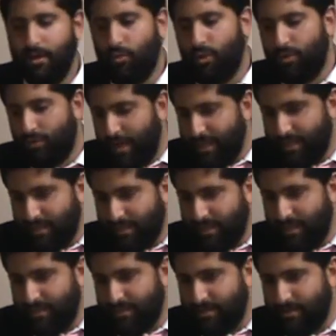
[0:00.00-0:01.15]
What Rashi
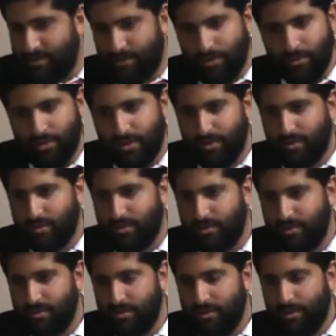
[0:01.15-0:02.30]
says is no.
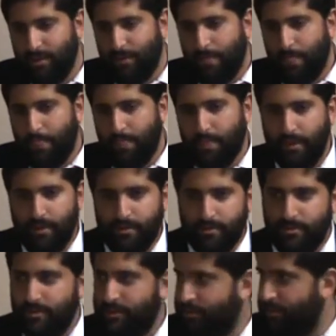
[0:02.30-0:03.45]
There's.
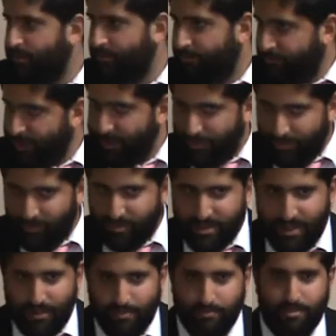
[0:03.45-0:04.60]
It's, um, forgive me for
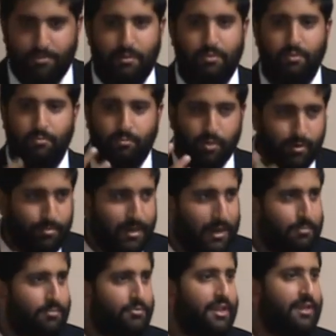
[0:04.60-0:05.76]
saying, but people burp
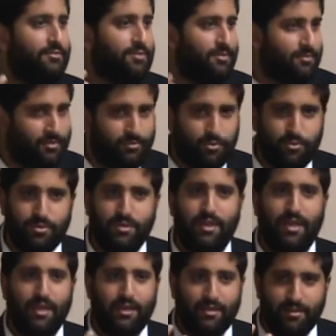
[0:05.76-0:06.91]
up flavor of the food that
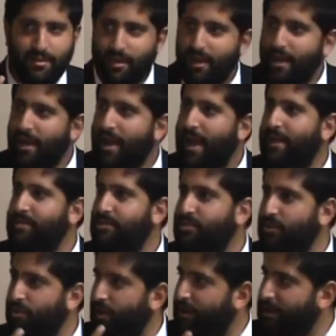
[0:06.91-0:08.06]
they eat, and
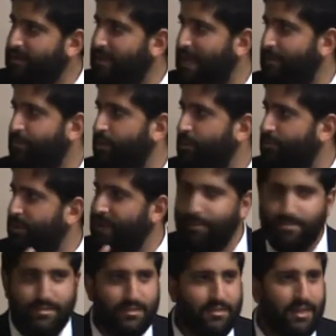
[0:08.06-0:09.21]
so long as that burping
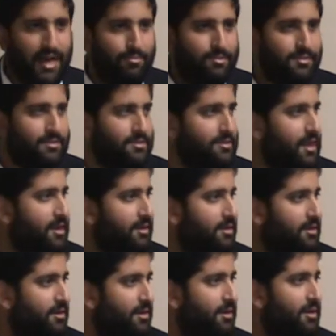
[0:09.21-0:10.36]
up still happens,
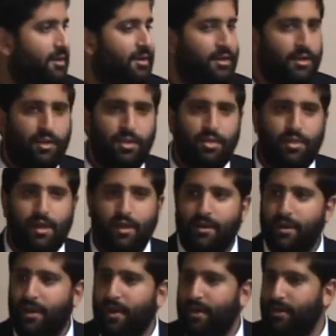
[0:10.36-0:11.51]
then,
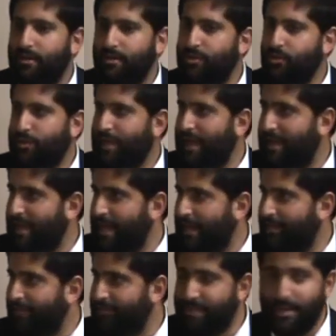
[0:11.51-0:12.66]
then uh, you can
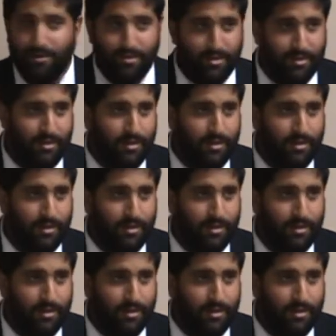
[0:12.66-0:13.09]
have dairy.